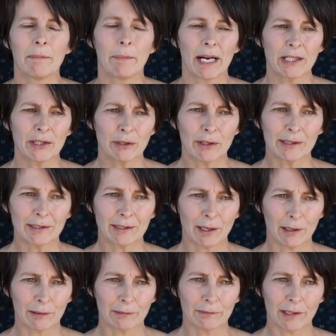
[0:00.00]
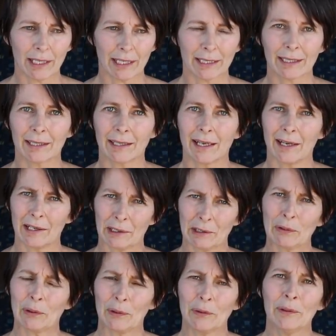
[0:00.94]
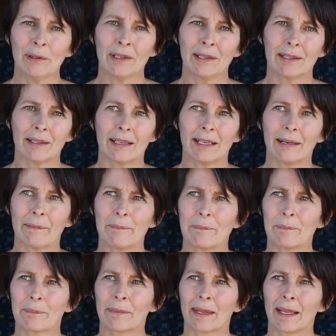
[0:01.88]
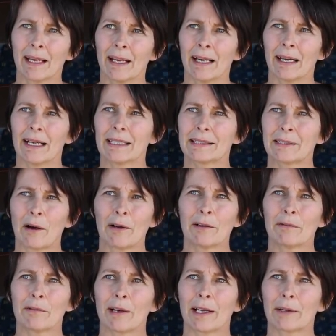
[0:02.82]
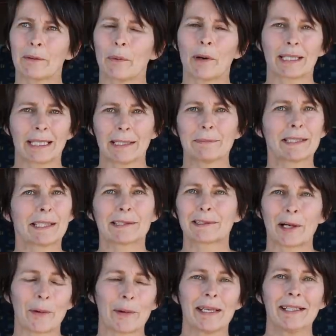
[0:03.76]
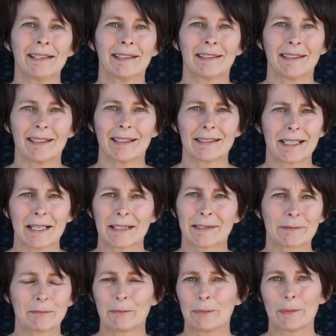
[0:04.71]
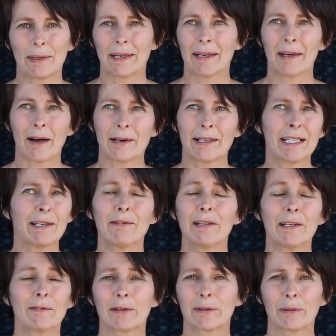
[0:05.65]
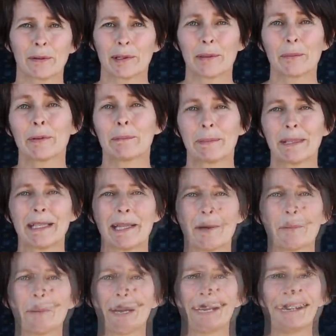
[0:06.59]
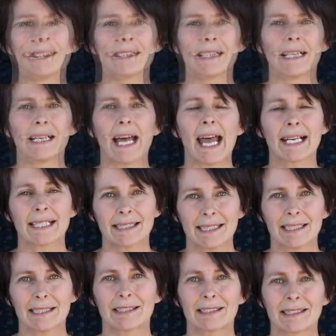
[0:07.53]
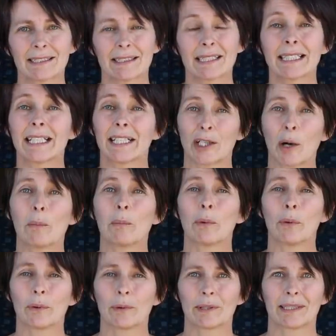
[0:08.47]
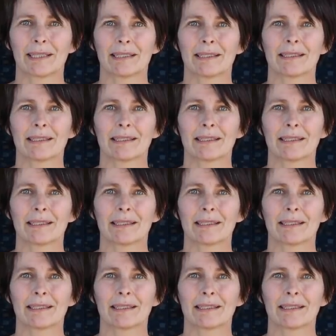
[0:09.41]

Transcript: Patreon's kind of like our crew. Um, it's kind of like what keeps us going. It's, it's, I never ever thought it would be that way. It's uh, access to getting on board.